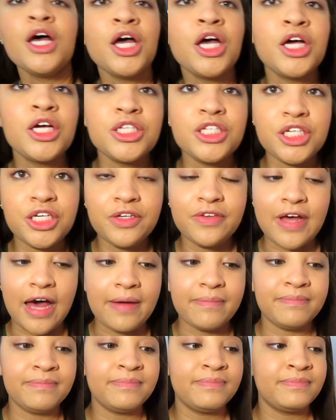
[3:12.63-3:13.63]
to do that.
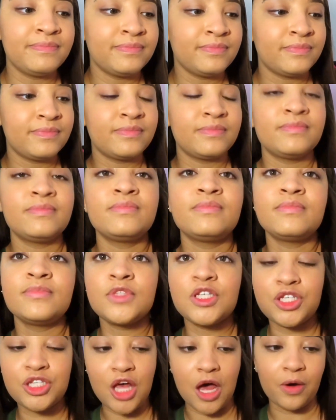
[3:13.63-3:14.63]

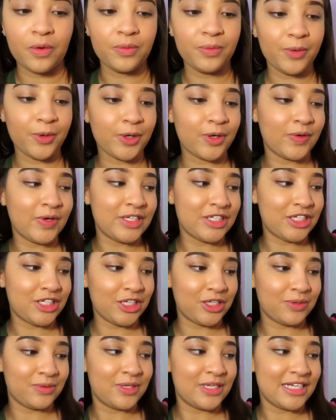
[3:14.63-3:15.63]
So we're going
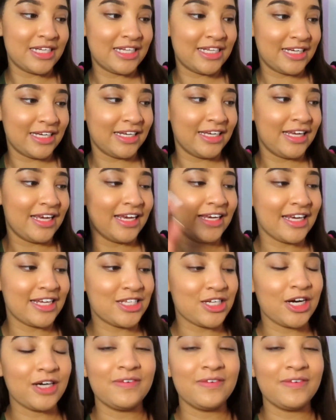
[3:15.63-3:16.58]
to get started with